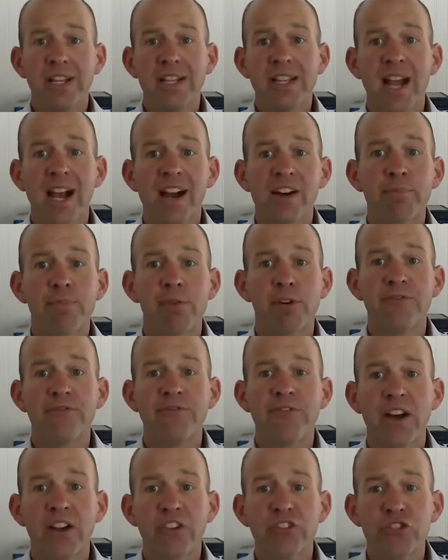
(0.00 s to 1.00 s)
to have
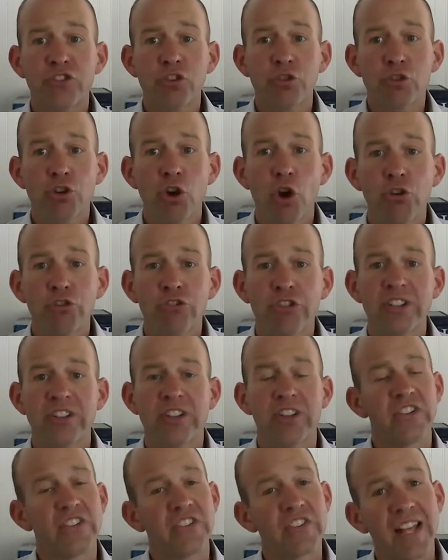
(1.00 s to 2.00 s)
professional coaching to
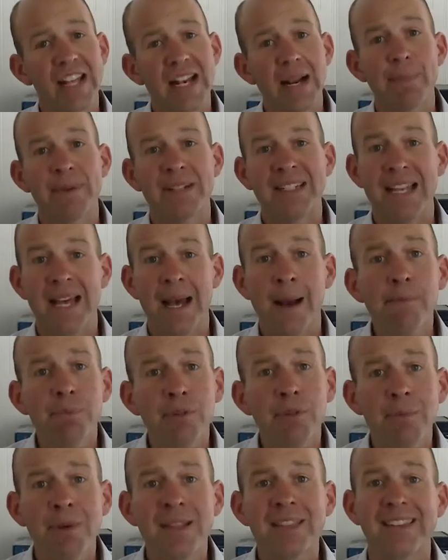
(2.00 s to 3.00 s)
set up and
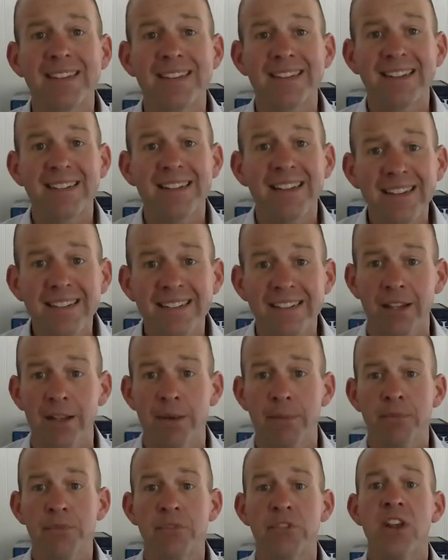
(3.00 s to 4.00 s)
implement the
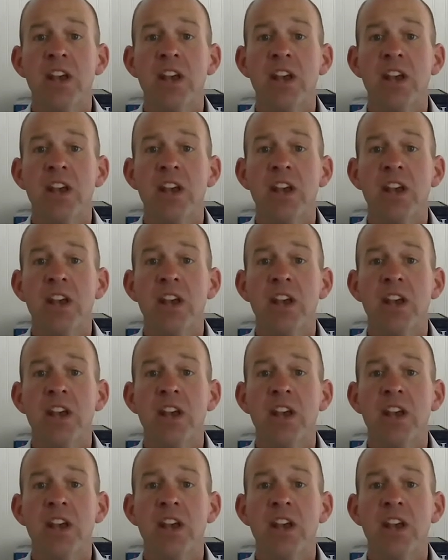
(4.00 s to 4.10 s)
systems